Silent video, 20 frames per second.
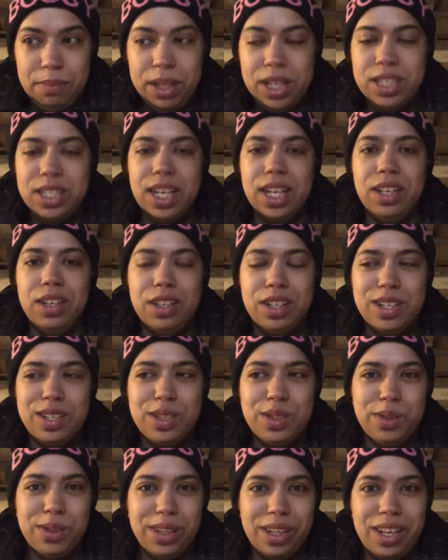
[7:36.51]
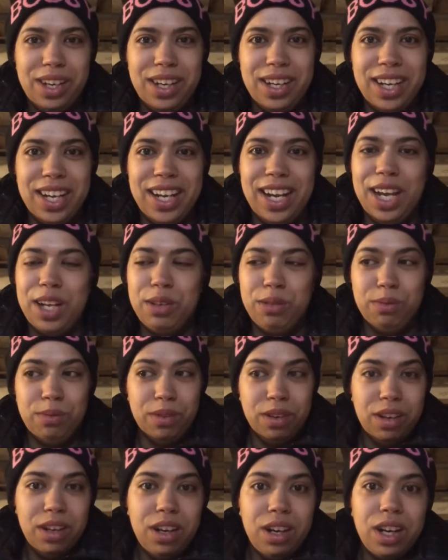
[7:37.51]
because I look so young and I don't
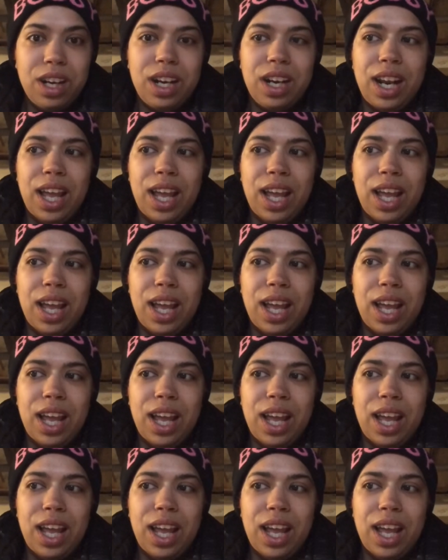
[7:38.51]
look